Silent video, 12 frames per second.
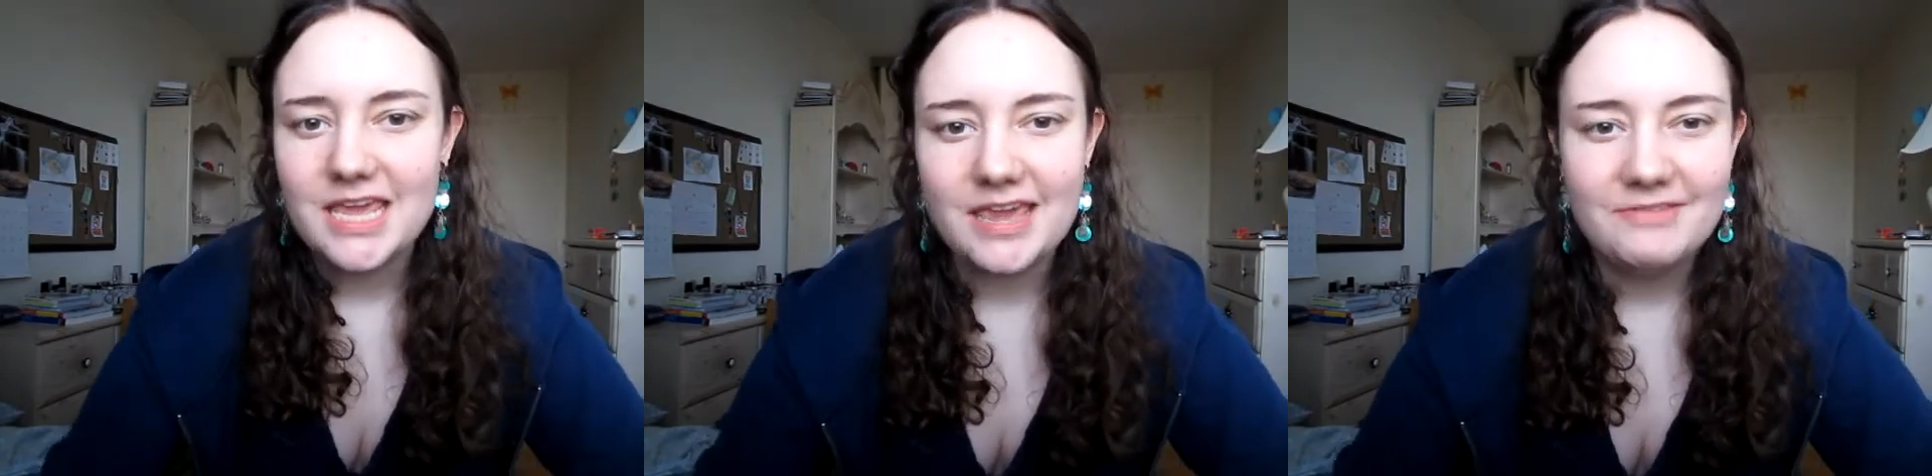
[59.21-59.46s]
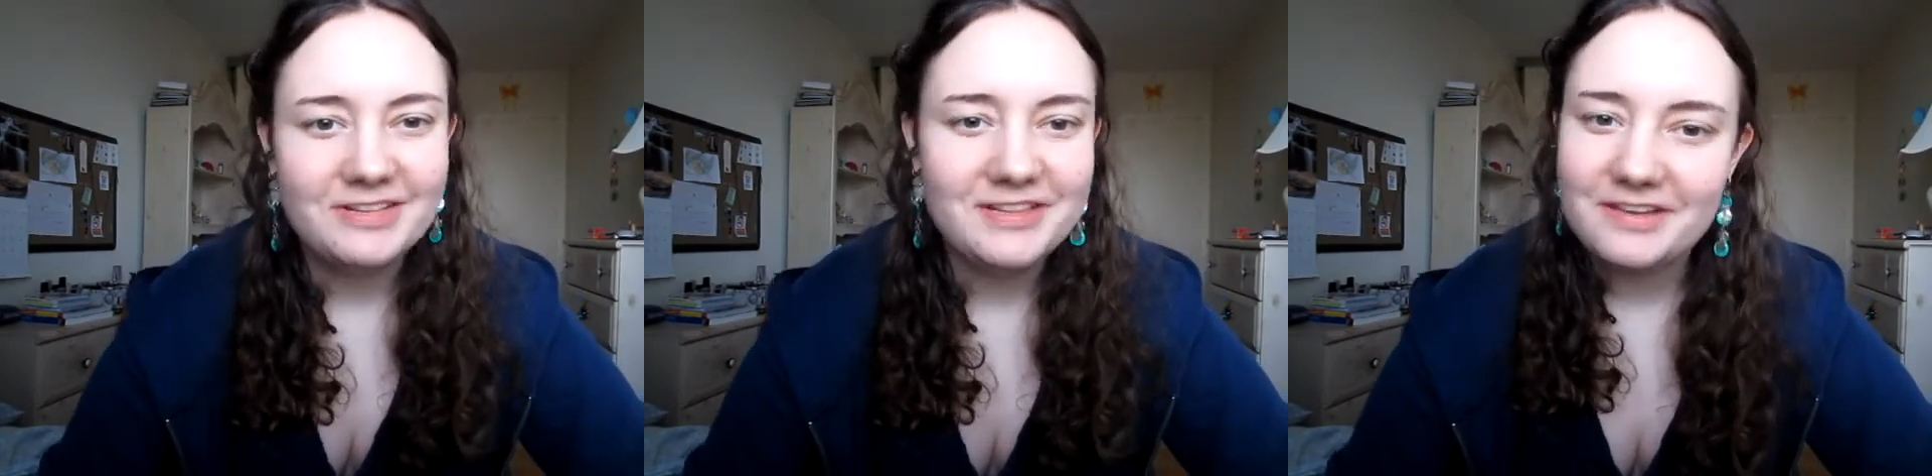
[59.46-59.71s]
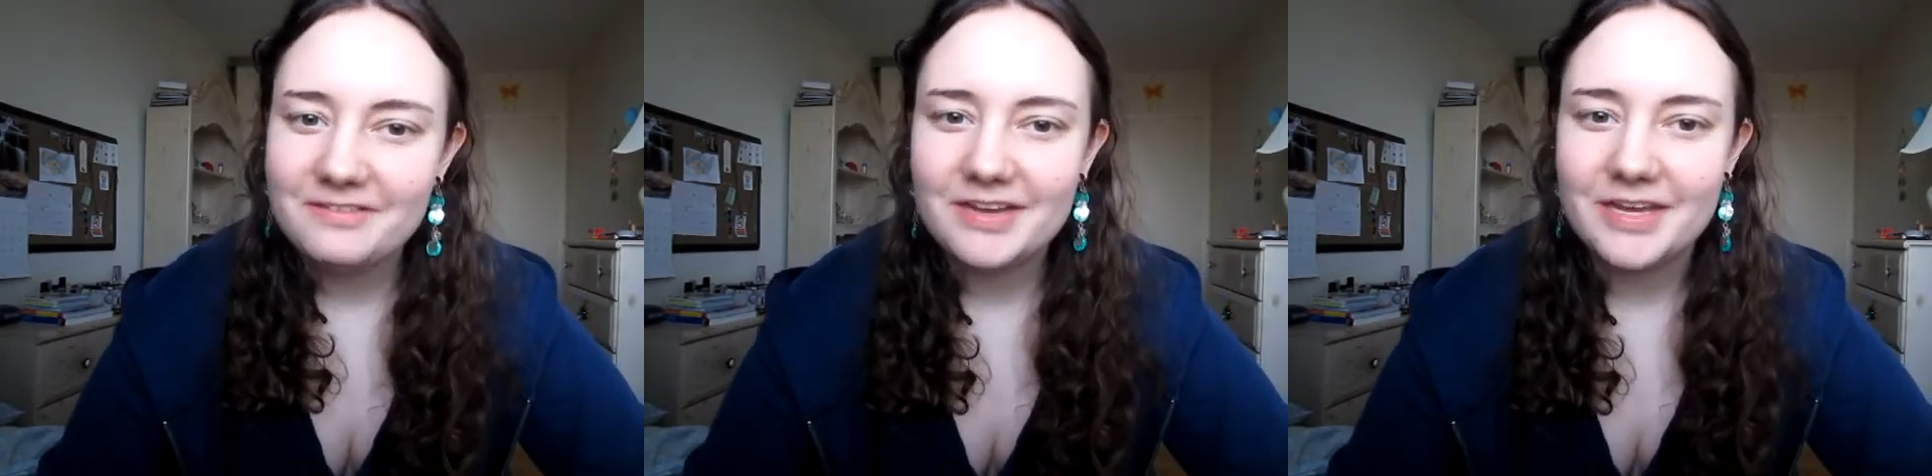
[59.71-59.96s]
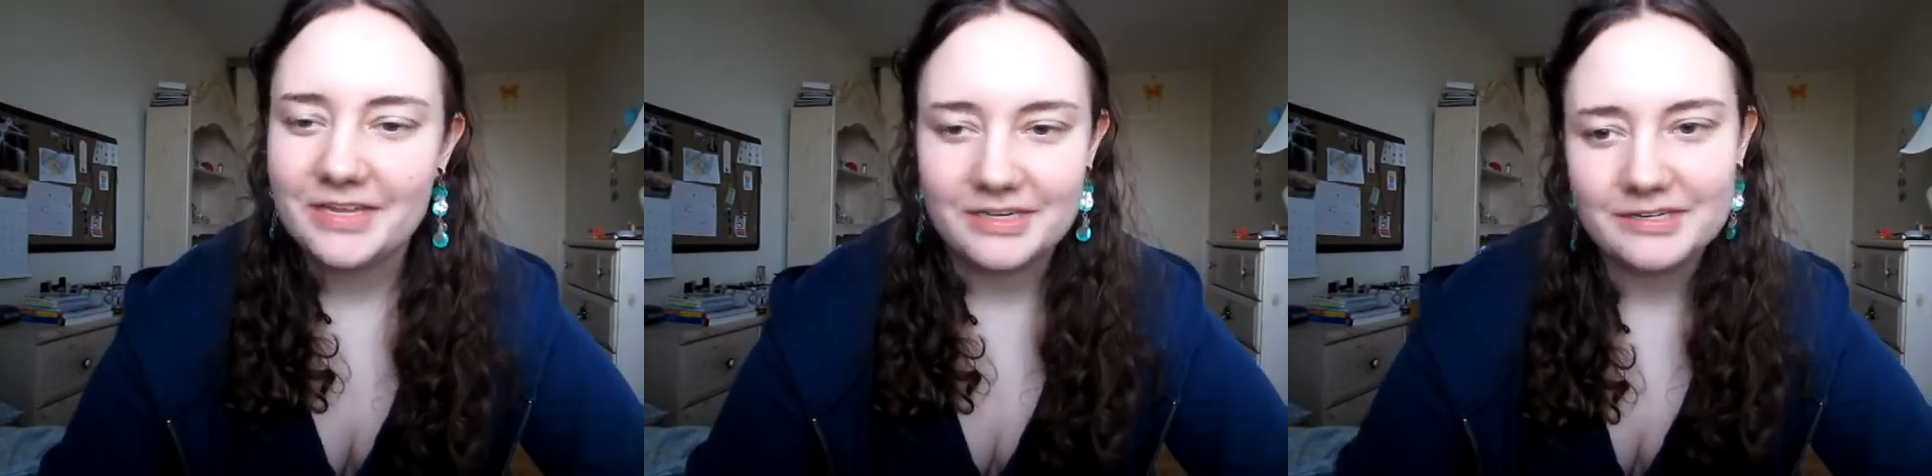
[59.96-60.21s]
even though
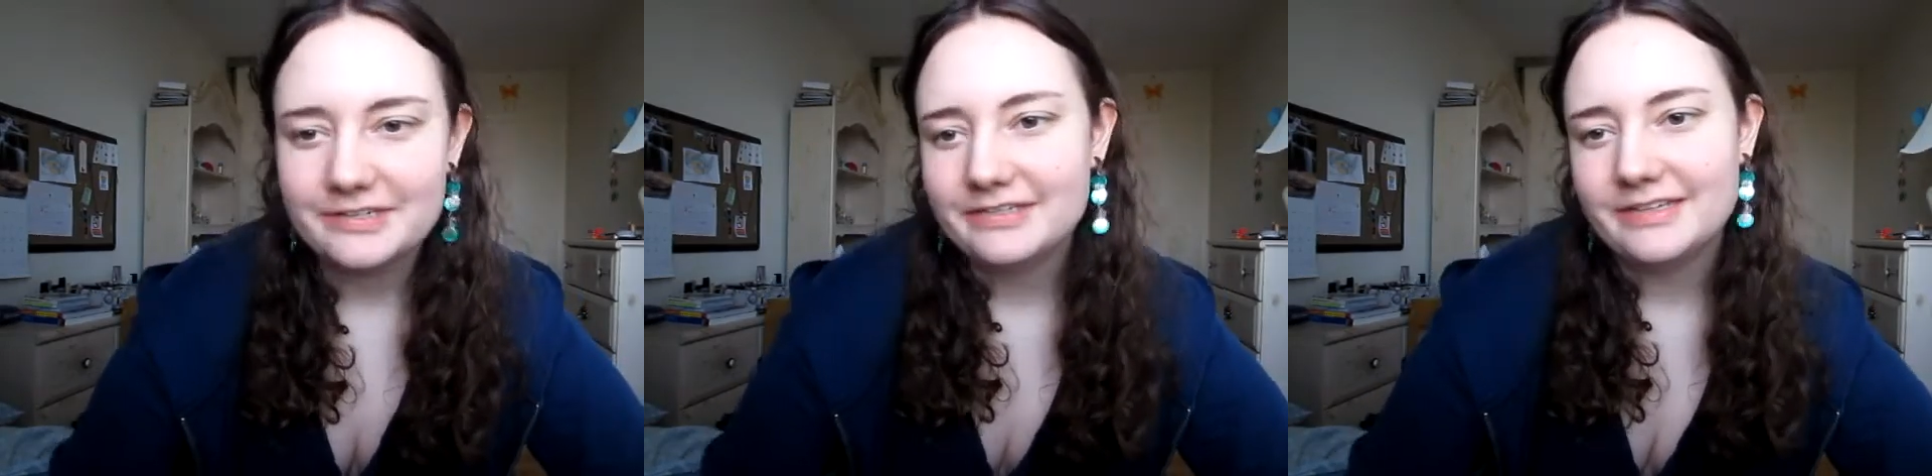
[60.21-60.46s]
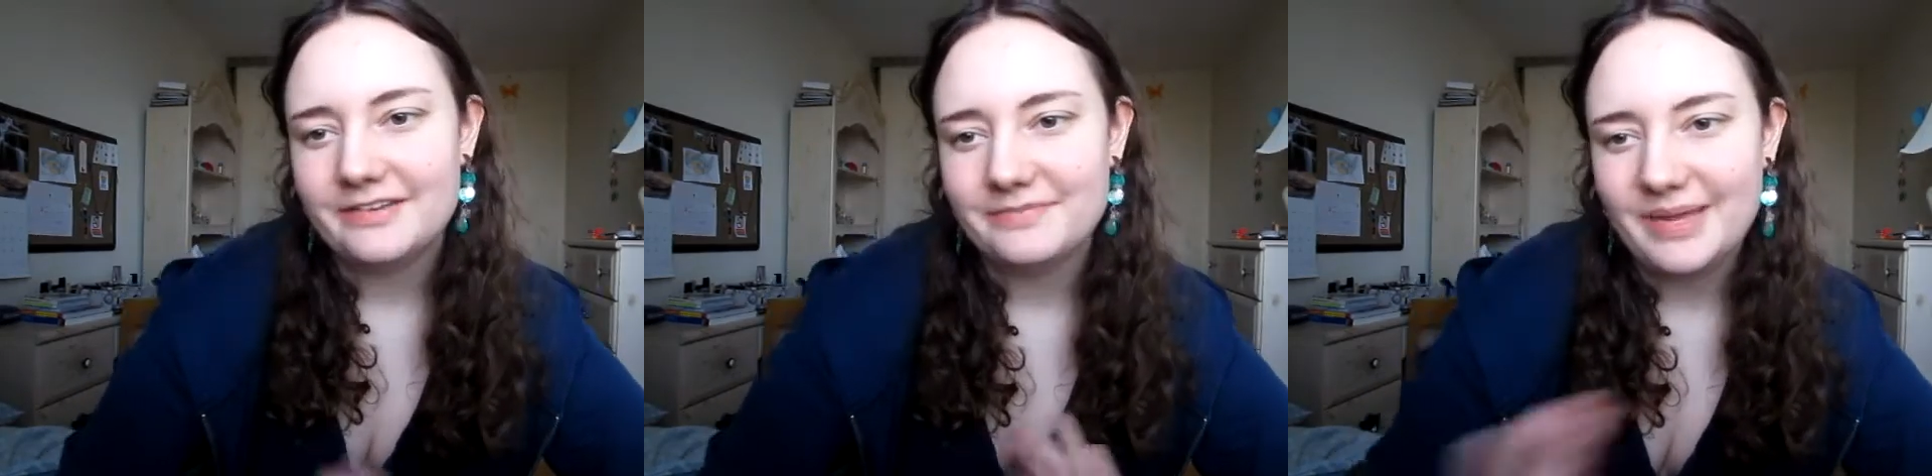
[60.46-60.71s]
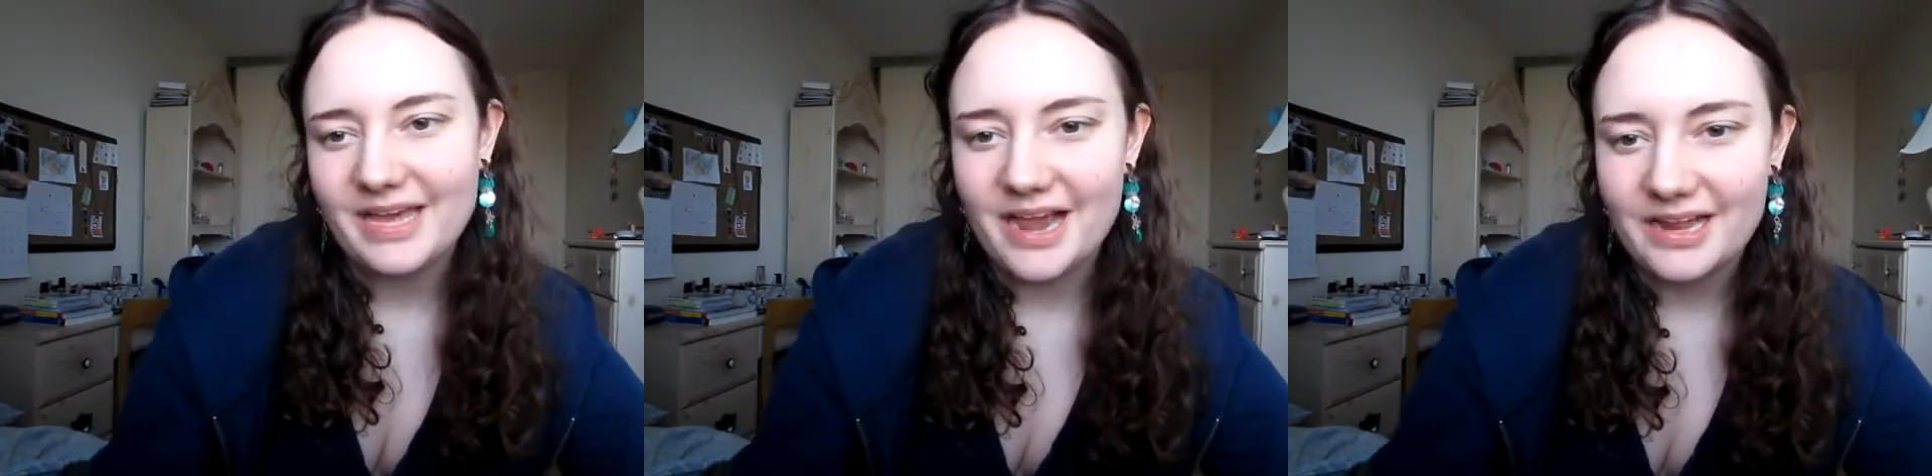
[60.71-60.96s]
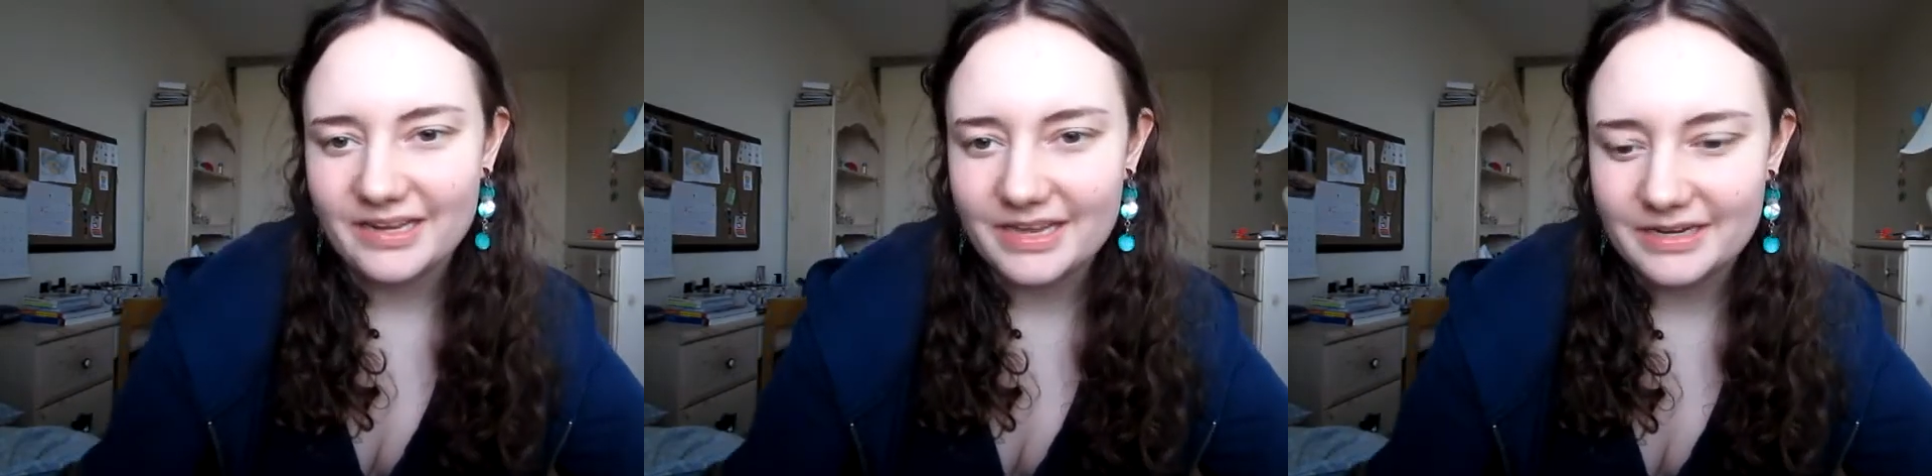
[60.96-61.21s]
I do love my
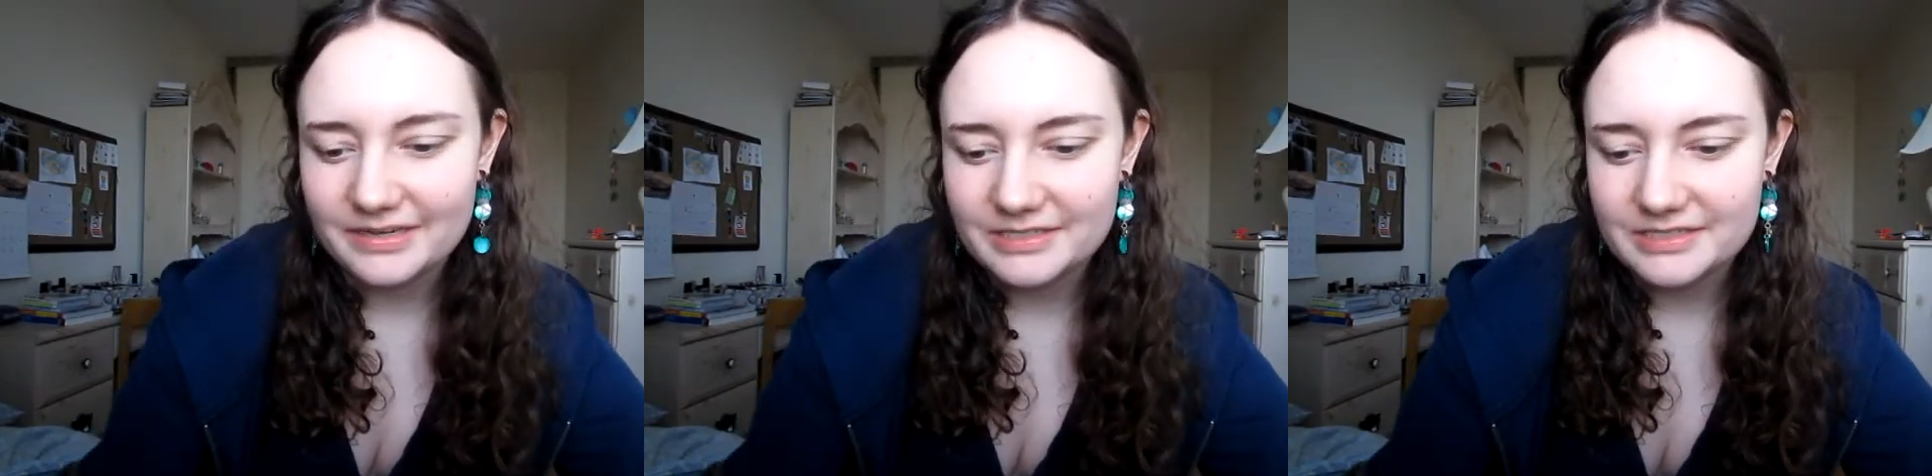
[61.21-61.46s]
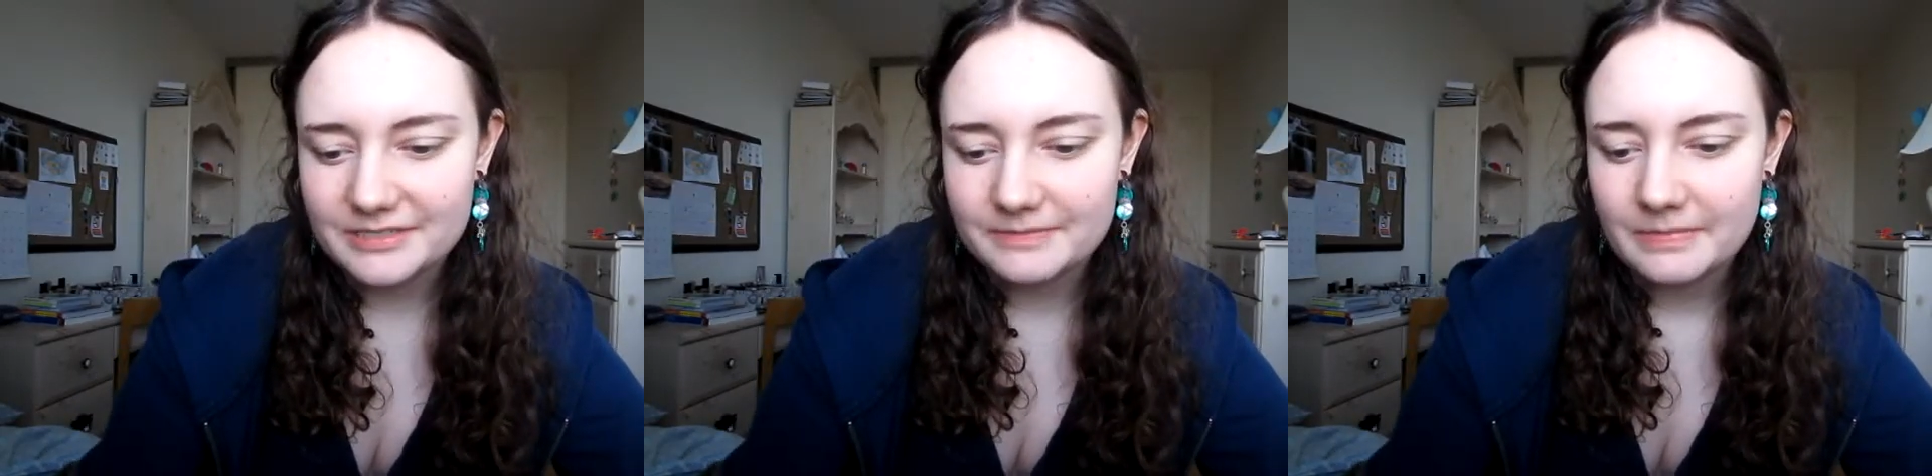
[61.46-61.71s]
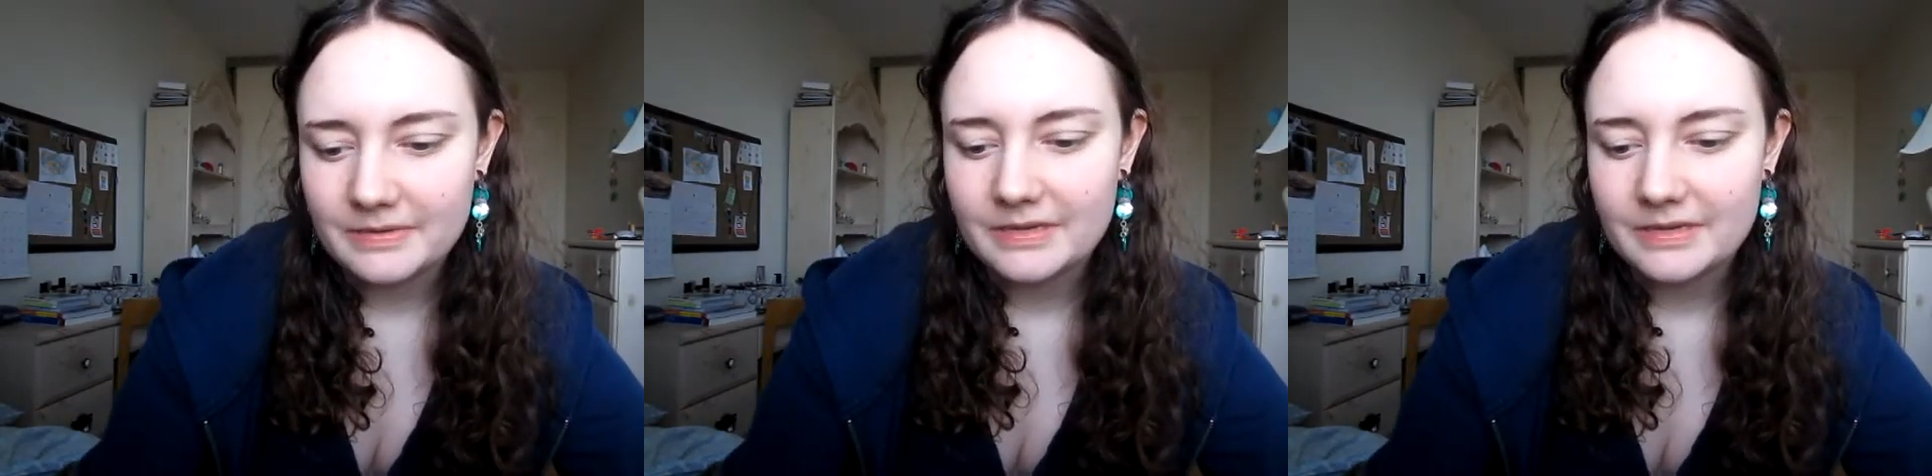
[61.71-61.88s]
highlighters.